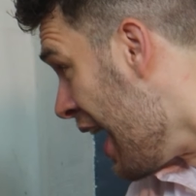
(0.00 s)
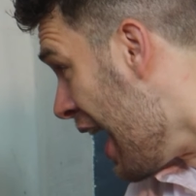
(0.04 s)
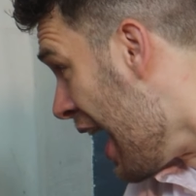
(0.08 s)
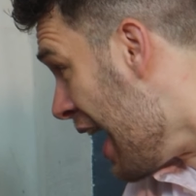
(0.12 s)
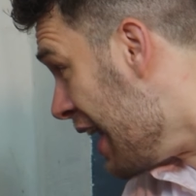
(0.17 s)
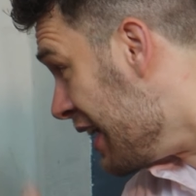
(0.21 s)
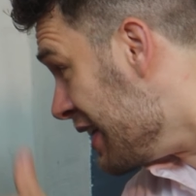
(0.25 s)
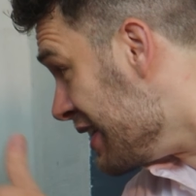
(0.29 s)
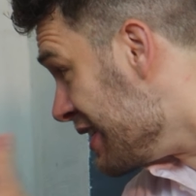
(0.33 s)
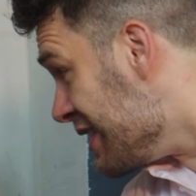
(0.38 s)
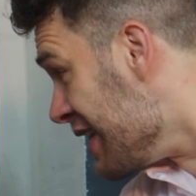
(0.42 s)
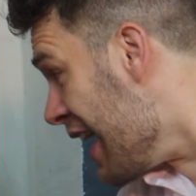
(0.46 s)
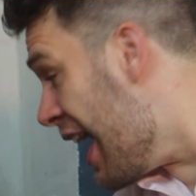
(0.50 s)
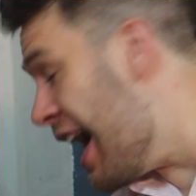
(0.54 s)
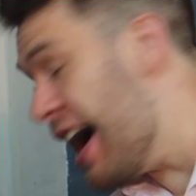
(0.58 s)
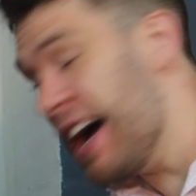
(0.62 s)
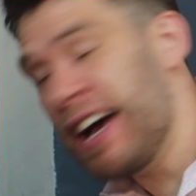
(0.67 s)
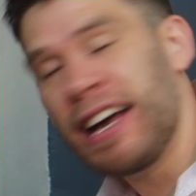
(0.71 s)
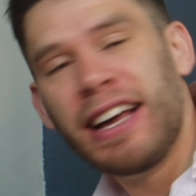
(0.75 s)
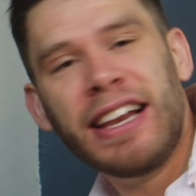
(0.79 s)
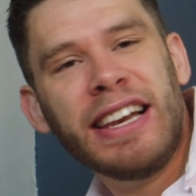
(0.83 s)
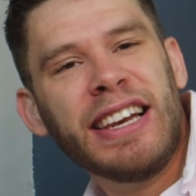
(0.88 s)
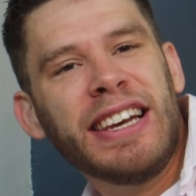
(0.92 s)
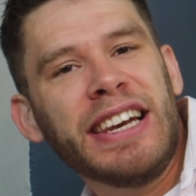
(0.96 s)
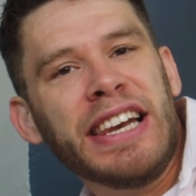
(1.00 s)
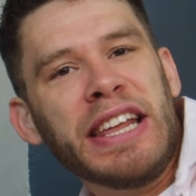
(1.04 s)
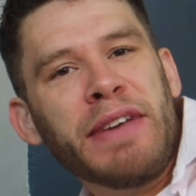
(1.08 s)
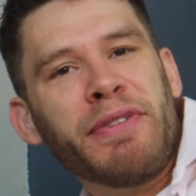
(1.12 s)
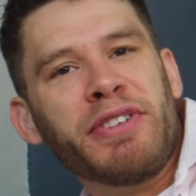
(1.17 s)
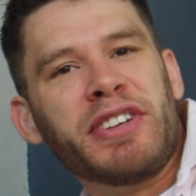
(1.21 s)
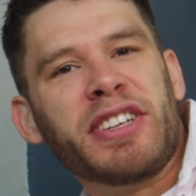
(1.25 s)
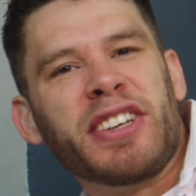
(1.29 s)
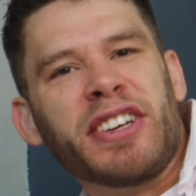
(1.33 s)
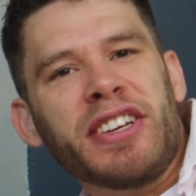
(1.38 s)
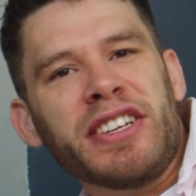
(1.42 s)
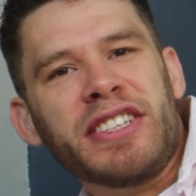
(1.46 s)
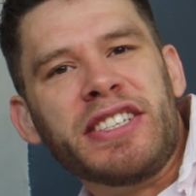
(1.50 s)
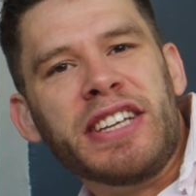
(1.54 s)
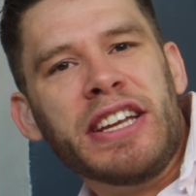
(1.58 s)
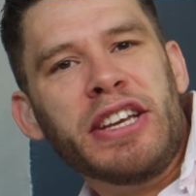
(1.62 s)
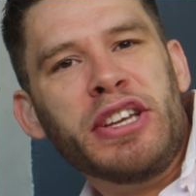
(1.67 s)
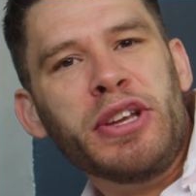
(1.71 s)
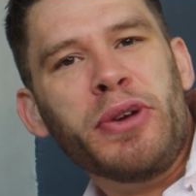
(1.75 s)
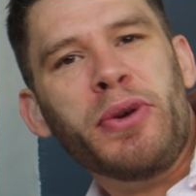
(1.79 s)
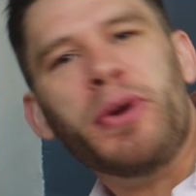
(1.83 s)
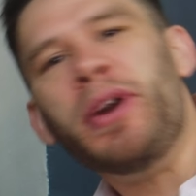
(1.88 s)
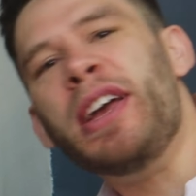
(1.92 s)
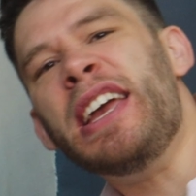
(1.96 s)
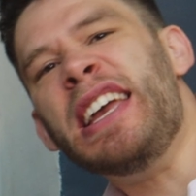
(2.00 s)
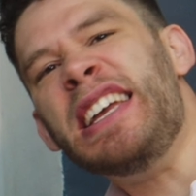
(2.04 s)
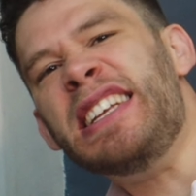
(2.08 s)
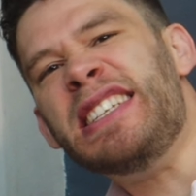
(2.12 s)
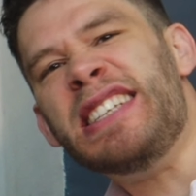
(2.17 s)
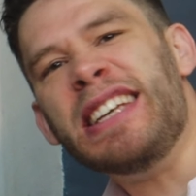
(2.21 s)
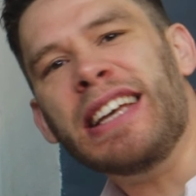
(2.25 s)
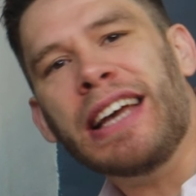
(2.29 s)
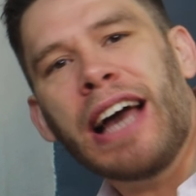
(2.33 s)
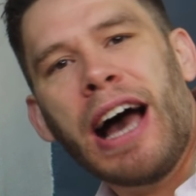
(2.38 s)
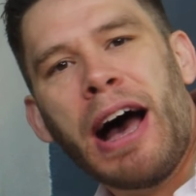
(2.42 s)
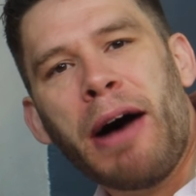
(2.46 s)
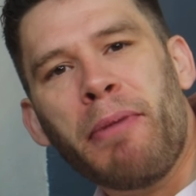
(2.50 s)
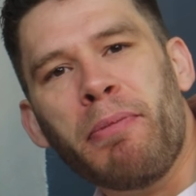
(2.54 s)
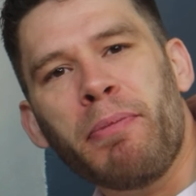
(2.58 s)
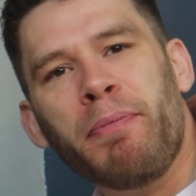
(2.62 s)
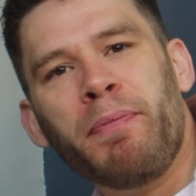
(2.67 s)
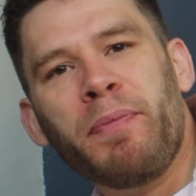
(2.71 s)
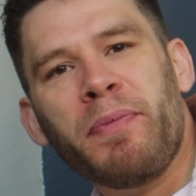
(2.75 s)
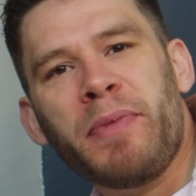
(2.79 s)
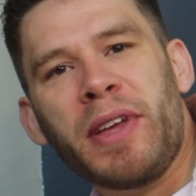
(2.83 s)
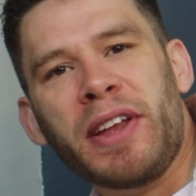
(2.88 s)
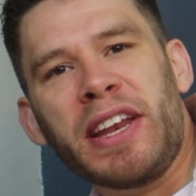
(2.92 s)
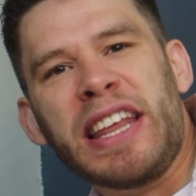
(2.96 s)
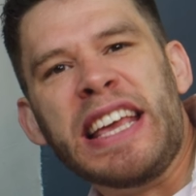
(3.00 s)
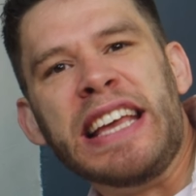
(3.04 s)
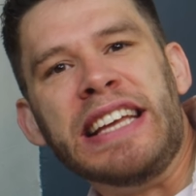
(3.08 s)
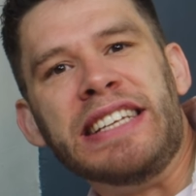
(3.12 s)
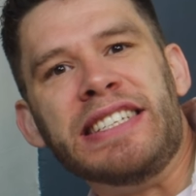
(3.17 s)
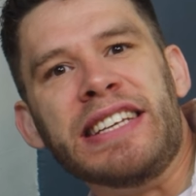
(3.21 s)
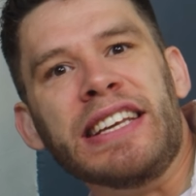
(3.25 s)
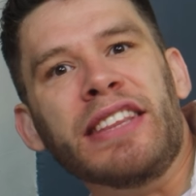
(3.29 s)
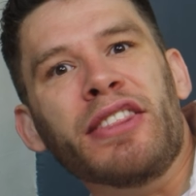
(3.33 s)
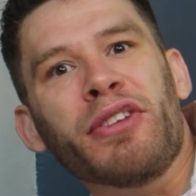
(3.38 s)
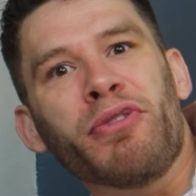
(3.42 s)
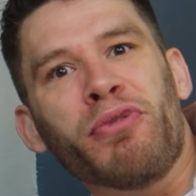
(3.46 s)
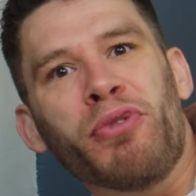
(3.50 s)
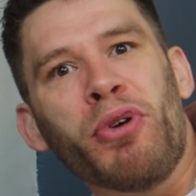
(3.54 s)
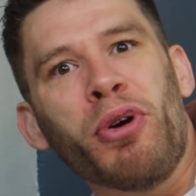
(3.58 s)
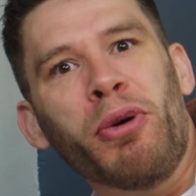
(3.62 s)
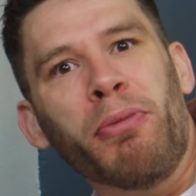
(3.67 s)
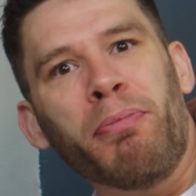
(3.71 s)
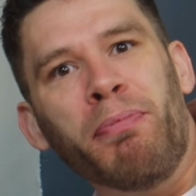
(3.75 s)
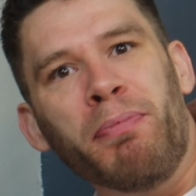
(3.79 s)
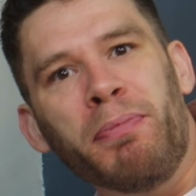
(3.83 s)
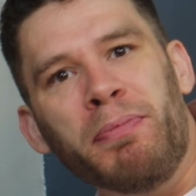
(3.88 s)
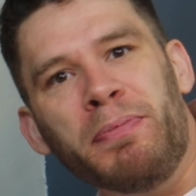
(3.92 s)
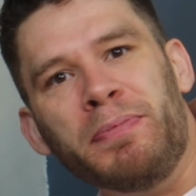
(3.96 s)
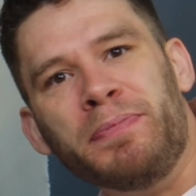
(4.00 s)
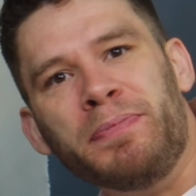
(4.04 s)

and leave it to continue heating up and heating the room.